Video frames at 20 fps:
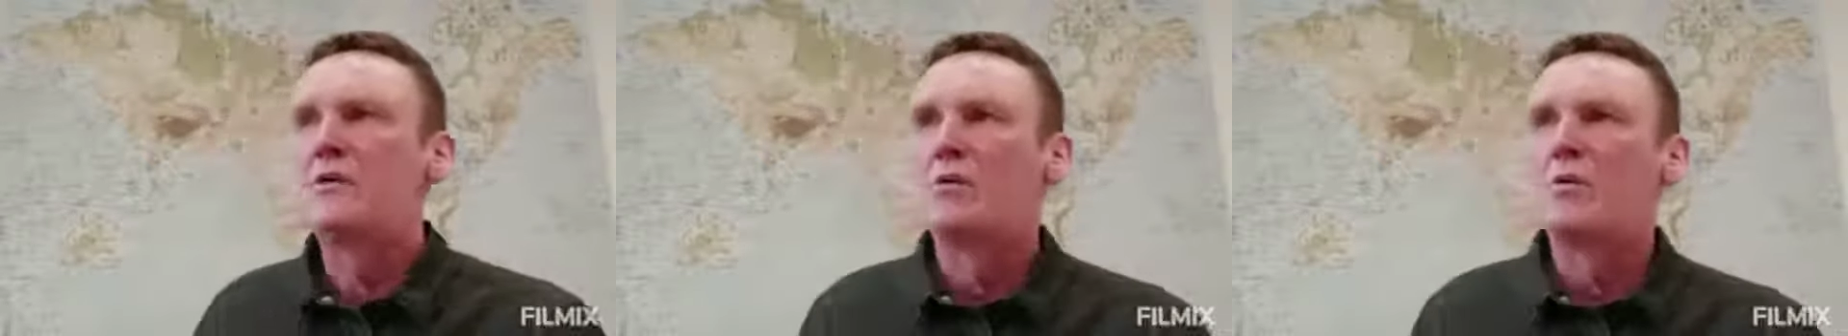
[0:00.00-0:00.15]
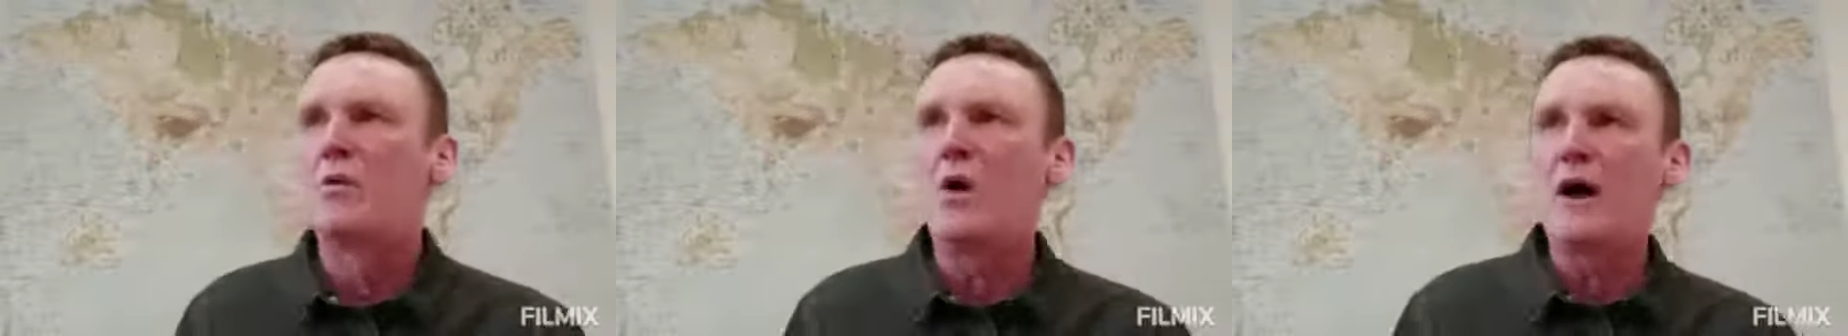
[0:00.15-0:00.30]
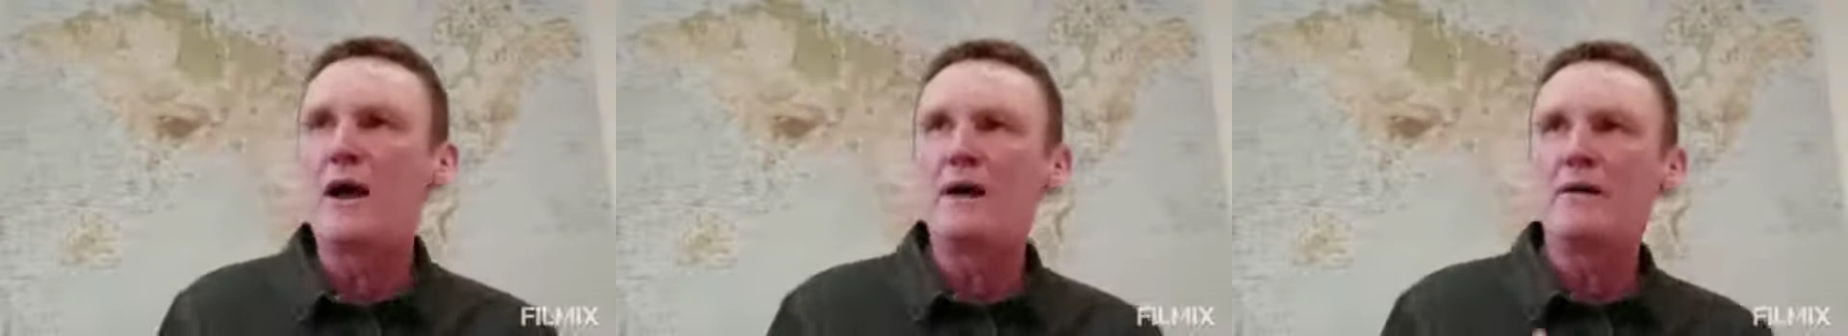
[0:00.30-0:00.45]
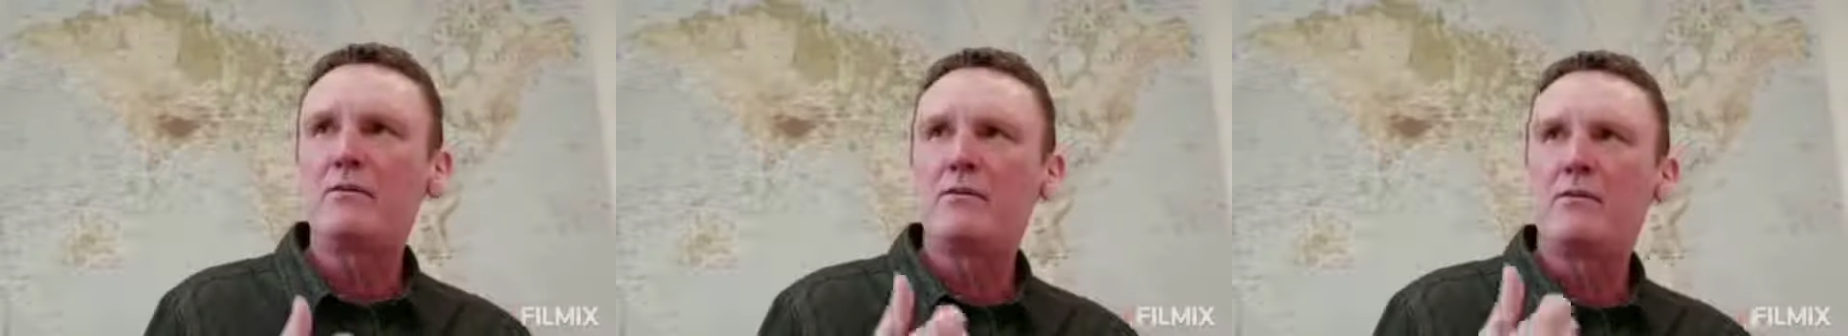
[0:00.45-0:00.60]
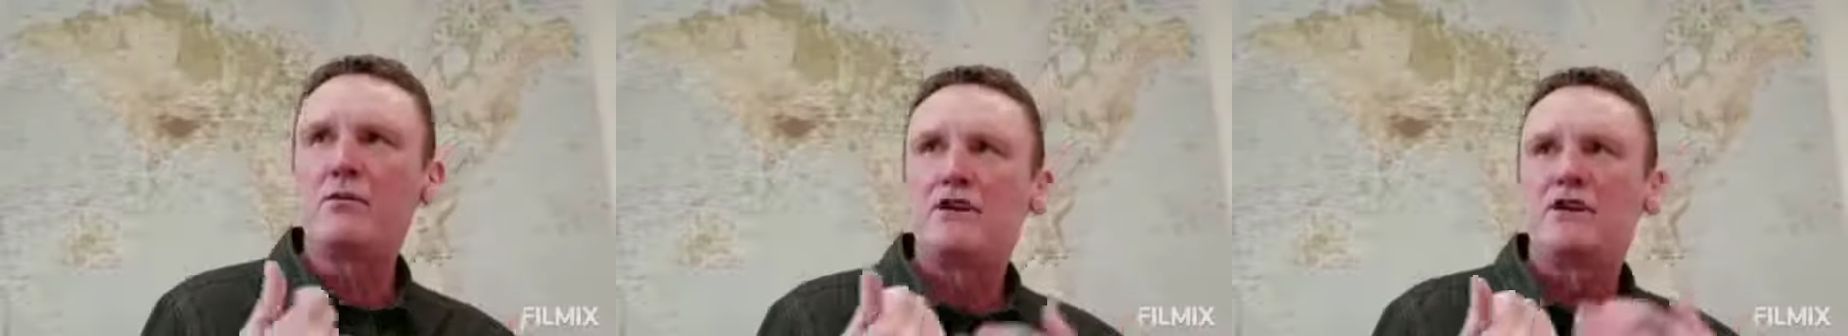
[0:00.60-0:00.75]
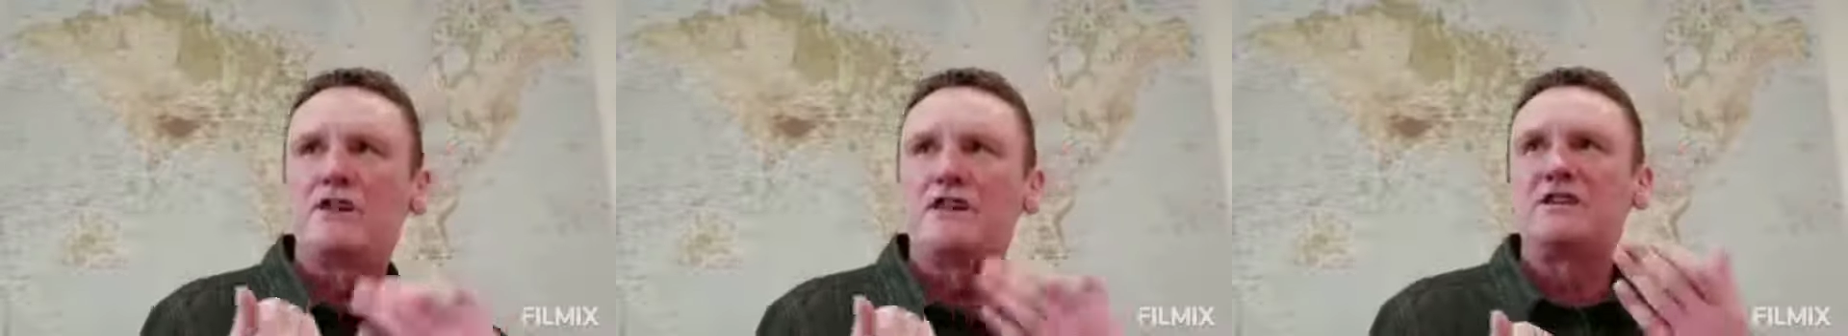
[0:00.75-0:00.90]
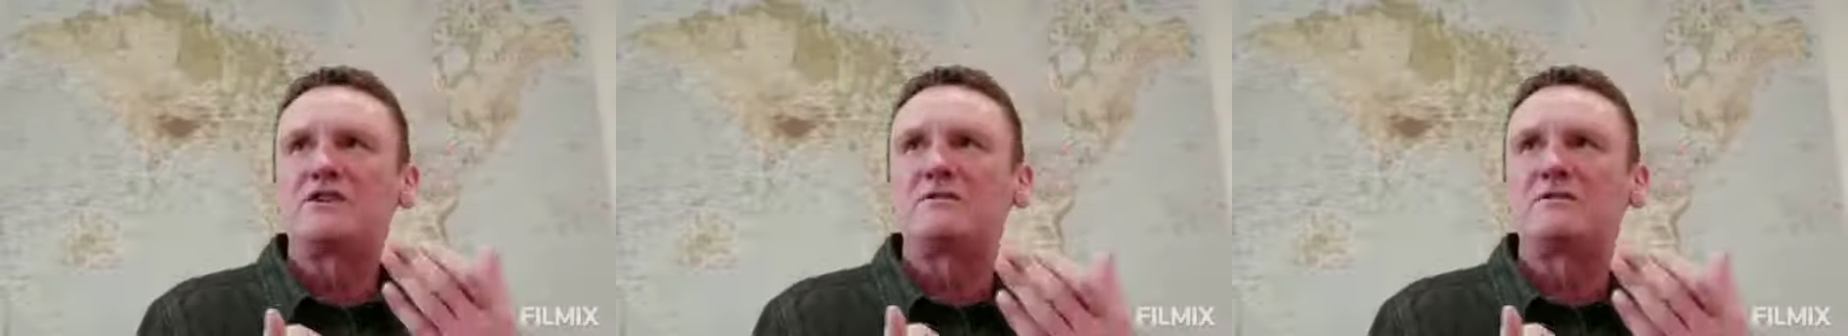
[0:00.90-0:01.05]

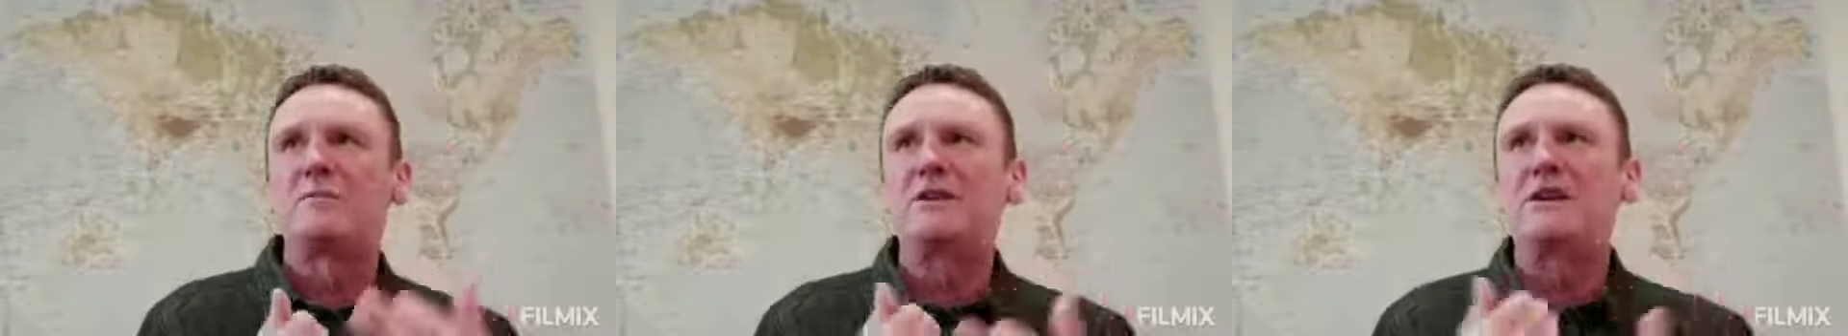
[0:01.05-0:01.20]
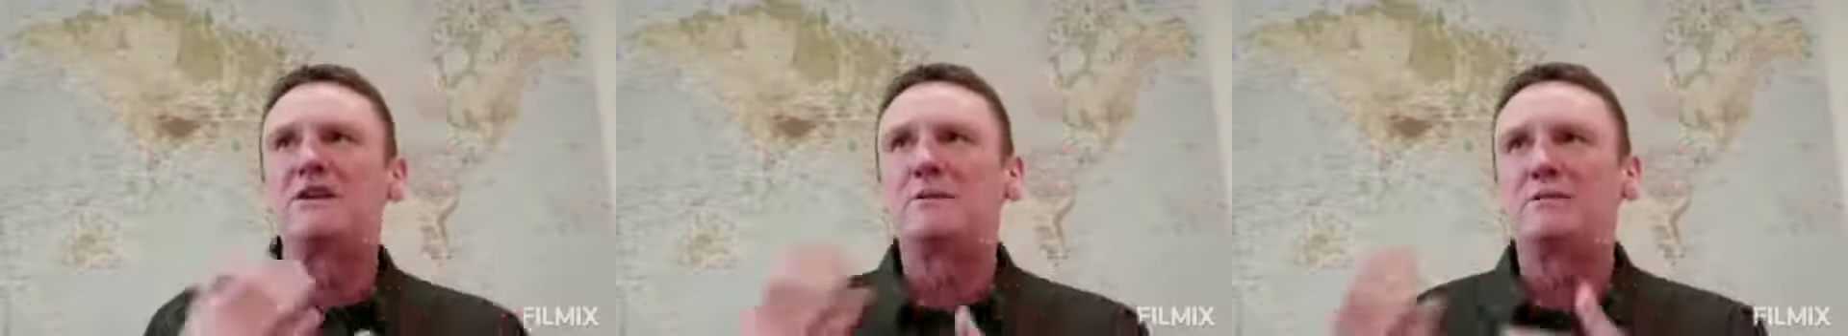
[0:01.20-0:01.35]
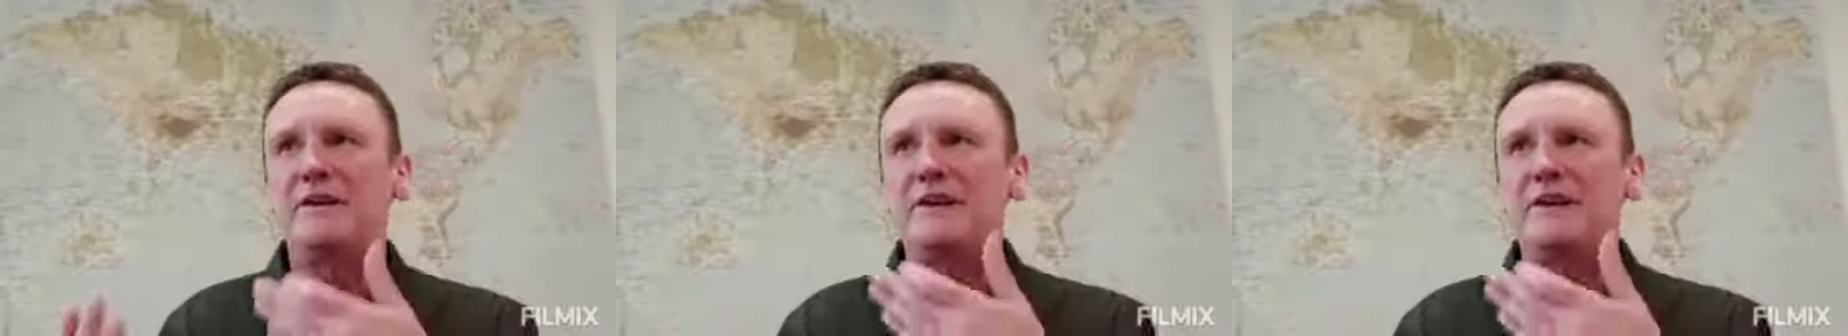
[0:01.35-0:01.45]
would this be the